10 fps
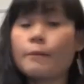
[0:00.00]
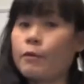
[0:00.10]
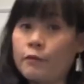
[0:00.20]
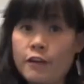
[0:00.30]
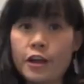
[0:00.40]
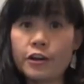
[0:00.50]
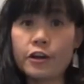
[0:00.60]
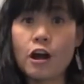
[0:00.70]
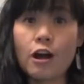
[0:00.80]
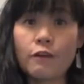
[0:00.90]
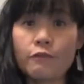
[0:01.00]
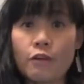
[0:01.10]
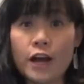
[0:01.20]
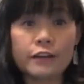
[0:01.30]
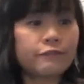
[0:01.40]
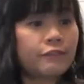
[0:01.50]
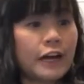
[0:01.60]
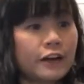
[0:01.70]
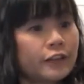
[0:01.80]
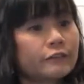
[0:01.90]
a purveyor of rye
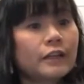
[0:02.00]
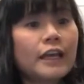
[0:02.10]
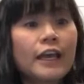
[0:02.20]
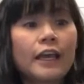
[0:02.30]
flour